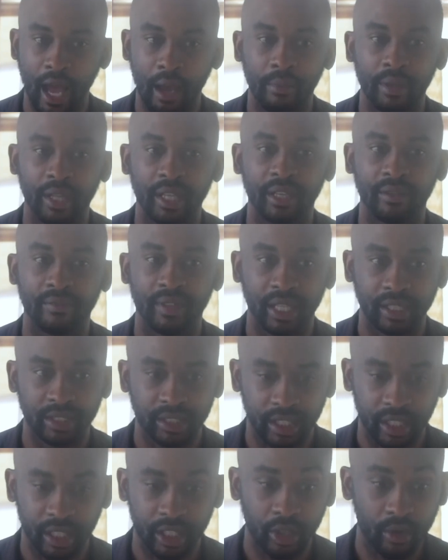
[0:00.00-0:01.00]
I believe that
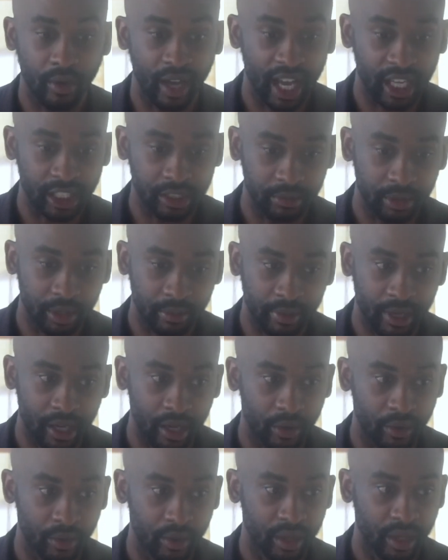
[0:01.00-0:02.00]
shit. And you asked me
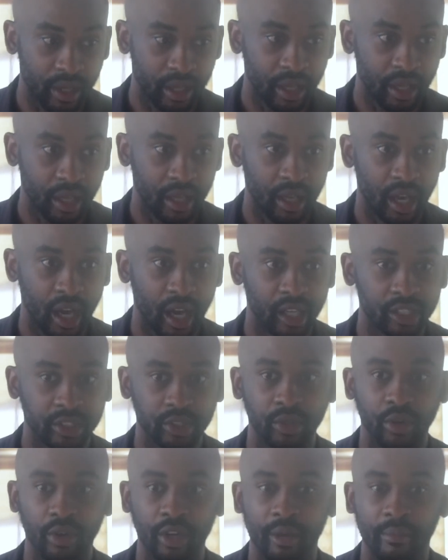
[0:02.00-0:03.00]
about us
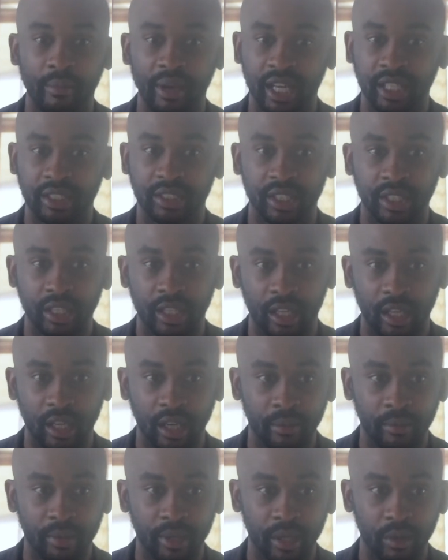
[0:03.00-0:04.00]
going to Medellin,
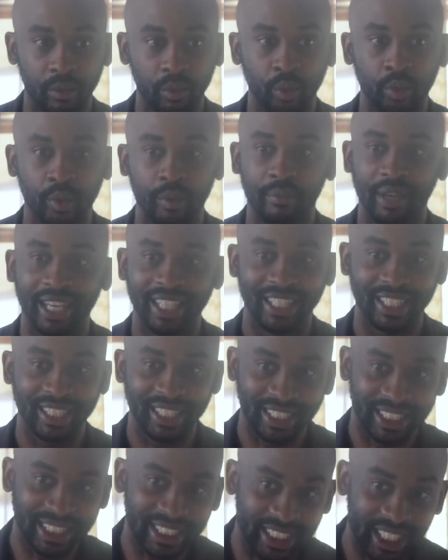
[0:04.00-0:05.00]
Colombia. When we made the
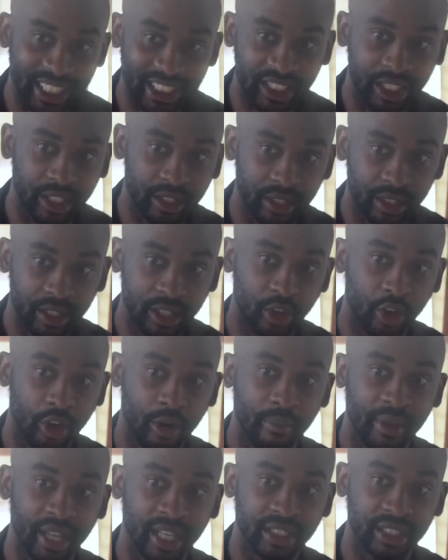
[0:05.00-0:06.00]
decision to go
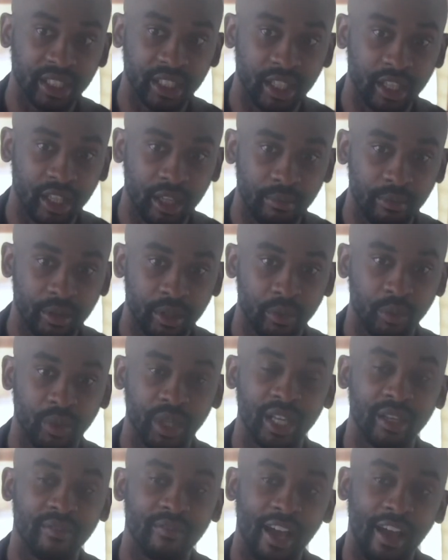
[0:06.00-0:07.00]
to Medellin, Colombia, we
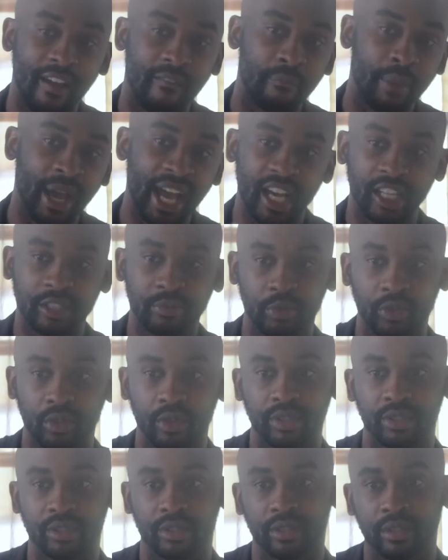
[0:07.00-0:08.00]
didn't even have
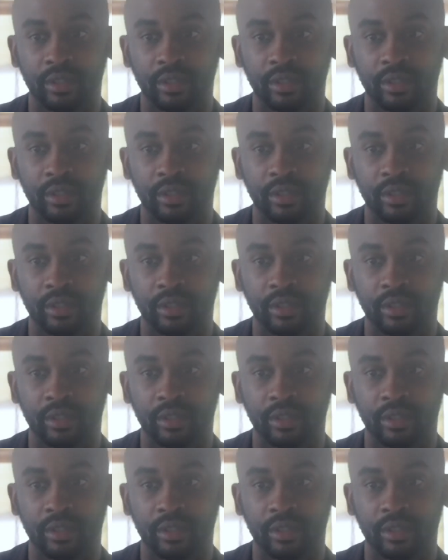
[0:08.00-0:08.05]
passports.